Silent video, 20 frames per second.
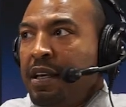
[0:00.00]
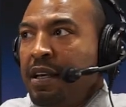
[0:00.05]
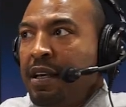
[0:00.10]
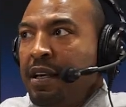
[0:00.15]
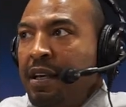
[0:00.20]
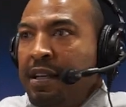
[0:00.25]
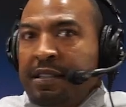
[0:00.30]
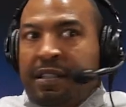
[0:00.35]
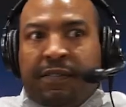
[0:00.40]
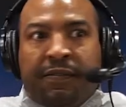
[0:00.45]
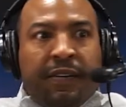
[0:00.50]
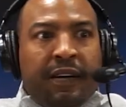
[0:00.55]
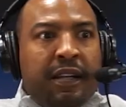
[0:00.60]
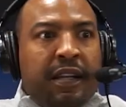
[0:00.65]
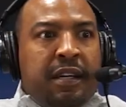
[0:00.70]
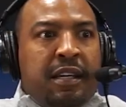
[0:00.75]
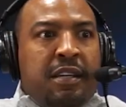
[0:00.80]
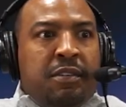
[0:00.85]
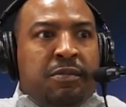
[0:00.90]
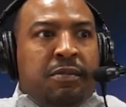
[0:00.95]
Just felt like he
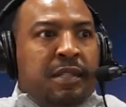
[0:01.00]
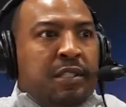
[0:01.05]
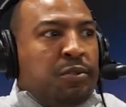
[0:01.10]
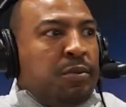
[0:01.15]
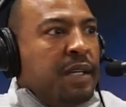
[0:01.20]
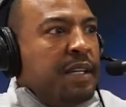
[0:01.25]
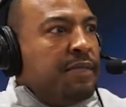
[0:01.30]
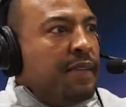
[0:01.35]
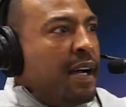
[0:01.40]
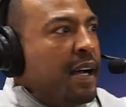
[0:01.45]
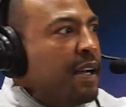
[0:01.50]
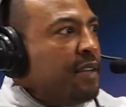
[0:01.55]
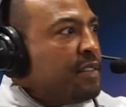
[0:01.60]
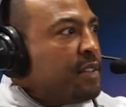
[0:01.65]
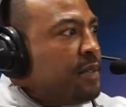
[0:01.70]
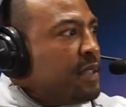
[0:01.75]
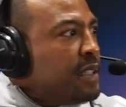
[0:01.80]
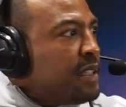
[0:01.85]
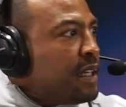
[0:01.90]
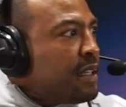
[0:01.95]
was, 25,
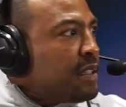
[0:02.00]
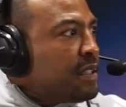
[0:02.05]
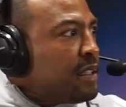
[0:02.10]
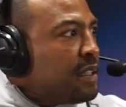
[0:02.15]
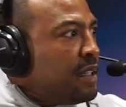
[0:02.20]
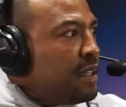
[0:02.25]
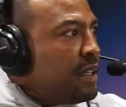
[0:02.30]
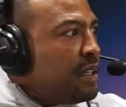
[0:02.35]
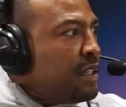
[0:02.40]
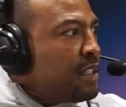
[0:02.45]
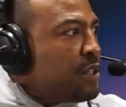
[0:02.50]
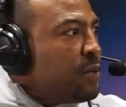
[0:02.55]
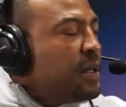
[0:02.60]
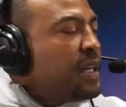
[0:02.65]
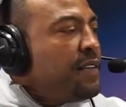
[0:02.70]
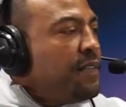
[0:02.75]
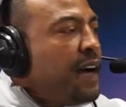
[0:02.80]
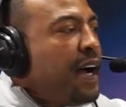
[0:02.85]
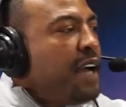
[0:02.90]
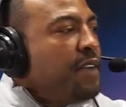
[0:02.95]
26? Yeah,
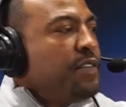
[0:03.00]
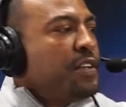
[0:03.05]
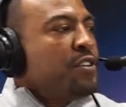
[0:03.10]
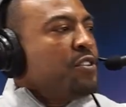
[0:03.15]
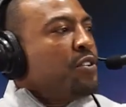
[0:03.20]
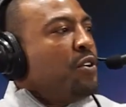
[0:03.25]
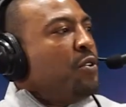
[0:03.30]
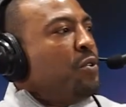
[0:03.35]
25 years old.